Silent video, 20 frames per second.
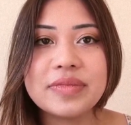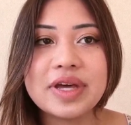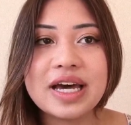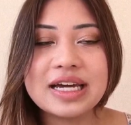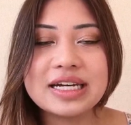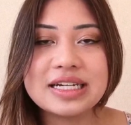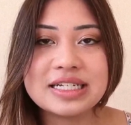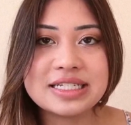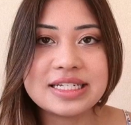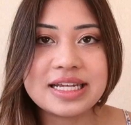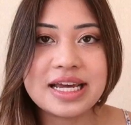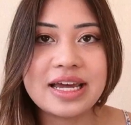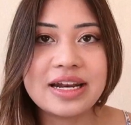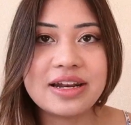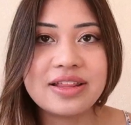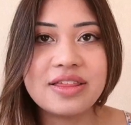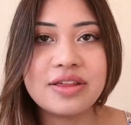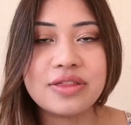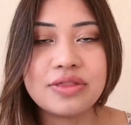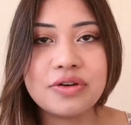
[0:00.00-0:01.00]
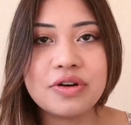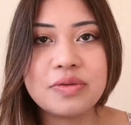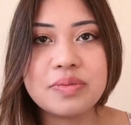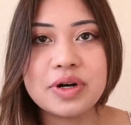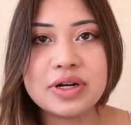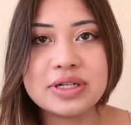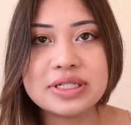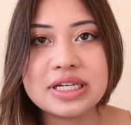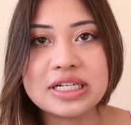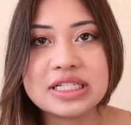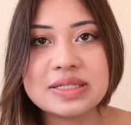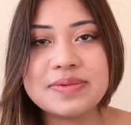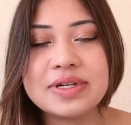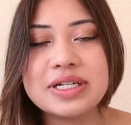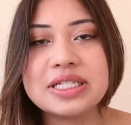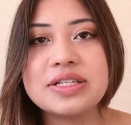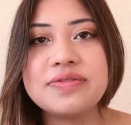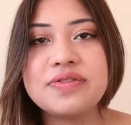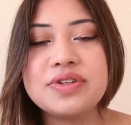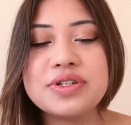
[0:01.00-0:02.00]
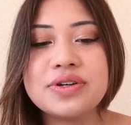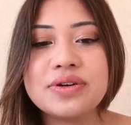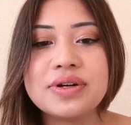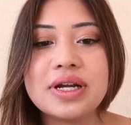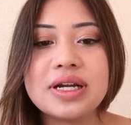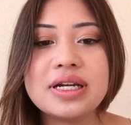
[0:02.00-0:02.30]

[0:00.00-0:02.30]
understand the thought process, because if you don't